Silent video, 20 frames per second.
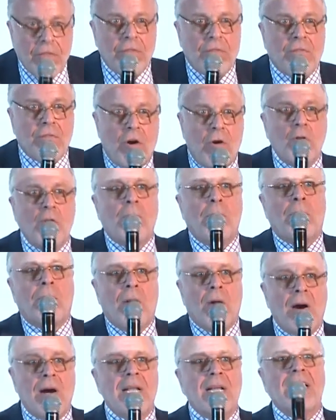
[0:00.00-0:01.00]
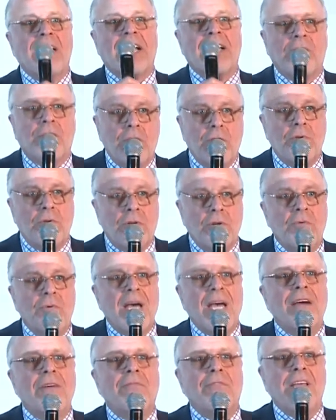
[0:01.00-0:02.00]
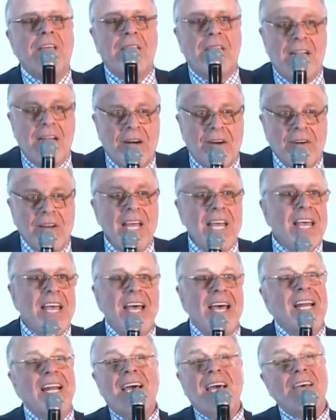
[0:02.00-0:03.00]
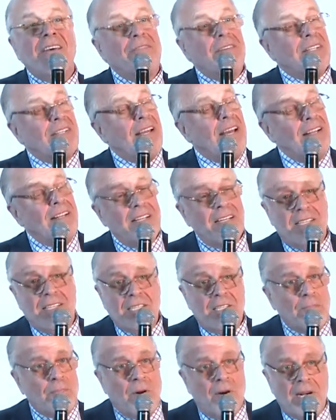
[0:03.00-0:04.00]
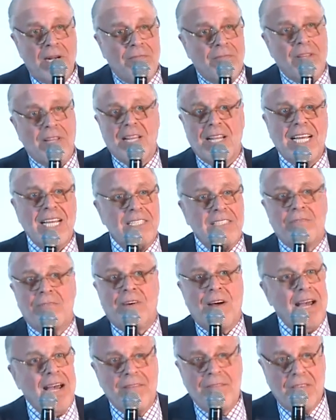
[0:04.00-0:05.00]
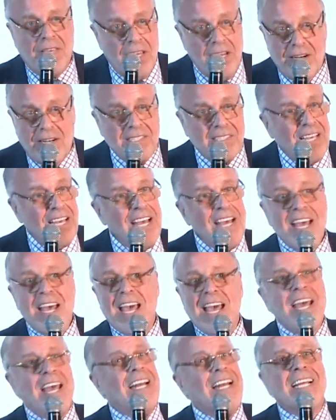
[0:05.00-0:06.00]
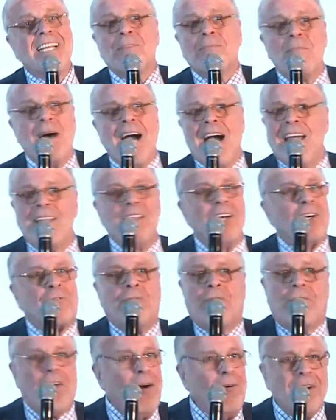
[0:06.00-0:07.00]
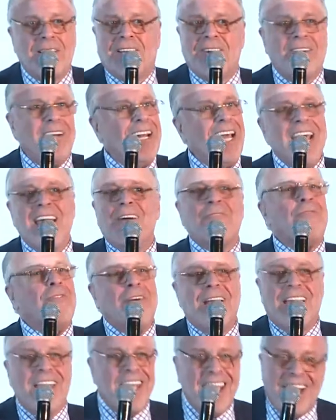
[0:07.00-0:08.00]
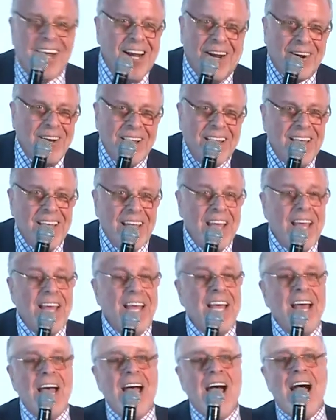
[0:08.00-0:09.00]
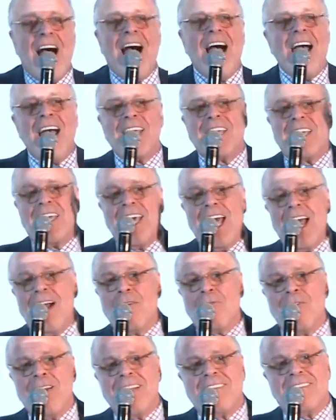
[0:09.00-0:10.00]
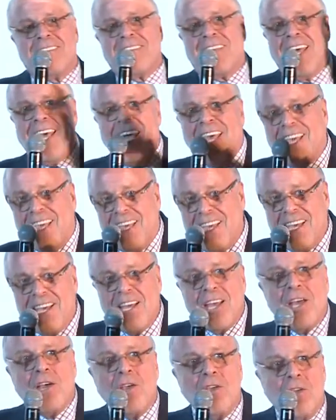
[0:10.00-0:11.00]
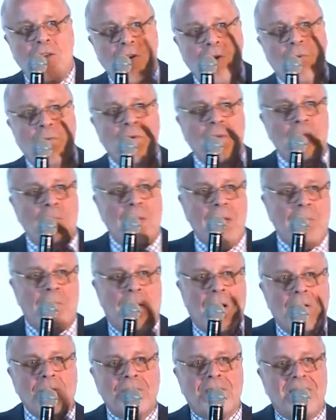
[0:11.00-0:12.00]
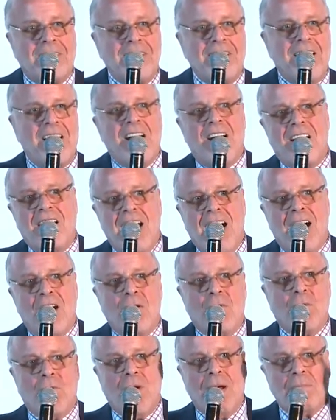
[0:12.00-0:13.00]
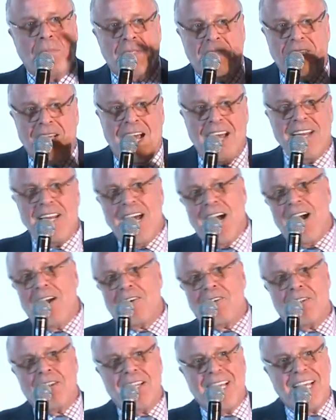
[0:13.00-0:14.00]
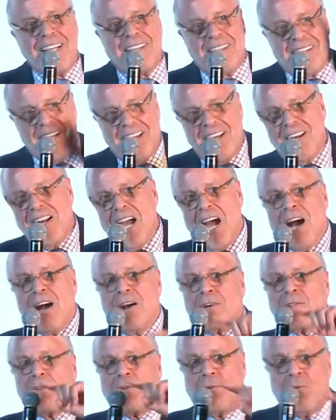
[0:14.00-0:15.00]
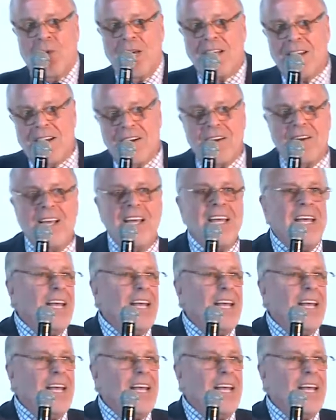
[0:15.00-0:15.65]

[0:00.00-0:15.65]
thrown a party like you do every year. And I have attended this party for the last 5 years, and I look forward to it every year. I guarantee you will be posted on our website, our LinkedIn, our Twitter,